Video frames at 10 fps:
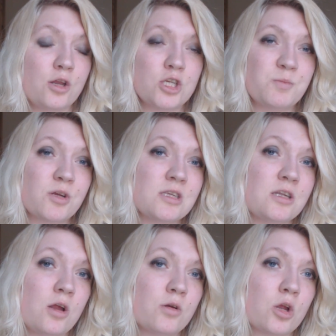Just because
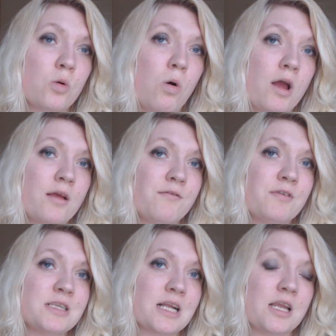they don't quite
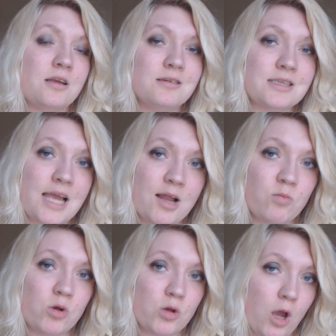physically
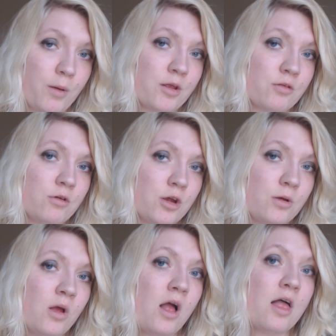understand what you're going
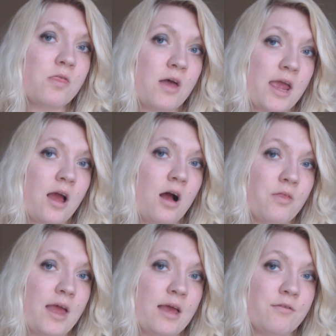through, they
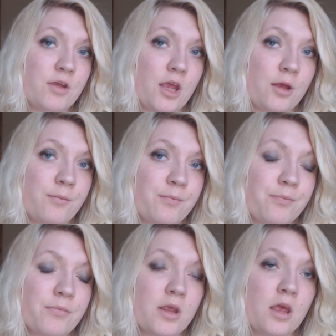are there for you.
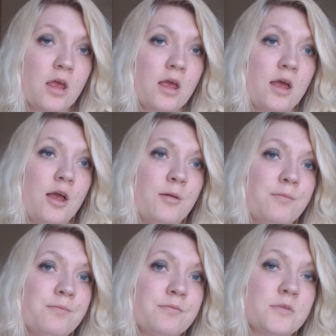
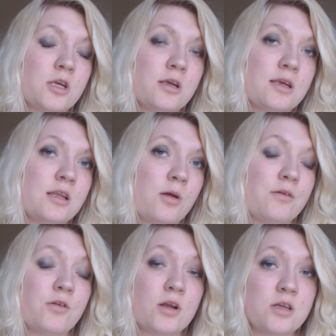So
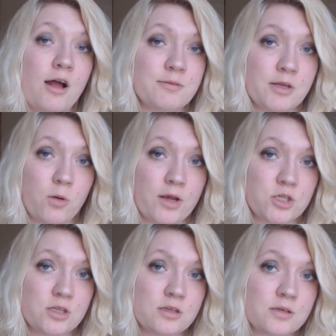if you'd like to ask any
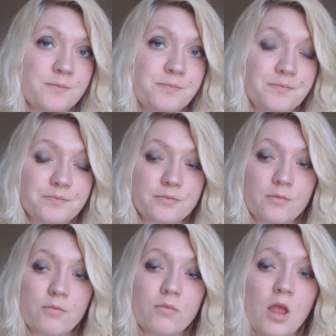questions,
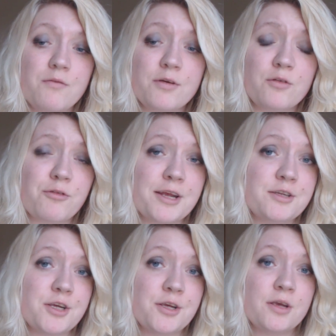feel
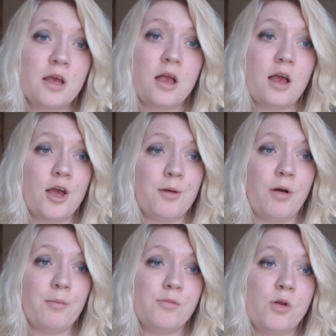free to.
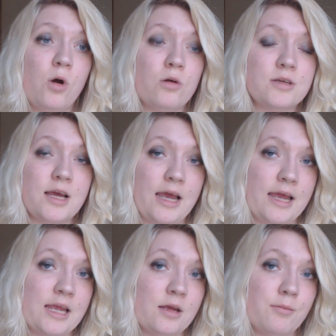I'm not
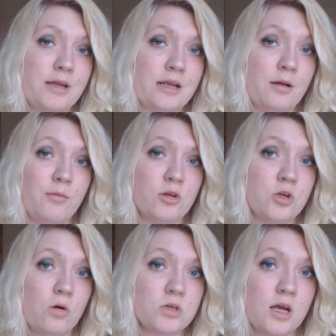a
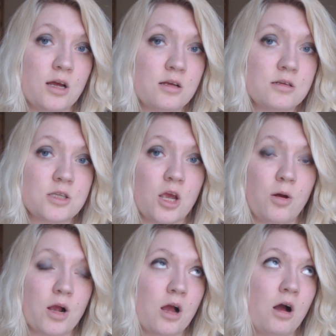doctor,
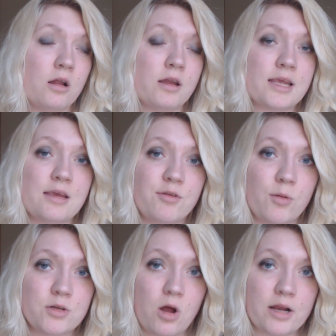so I can't give
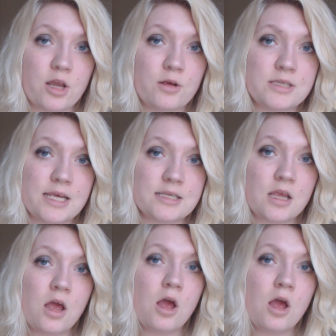you a diagnosis,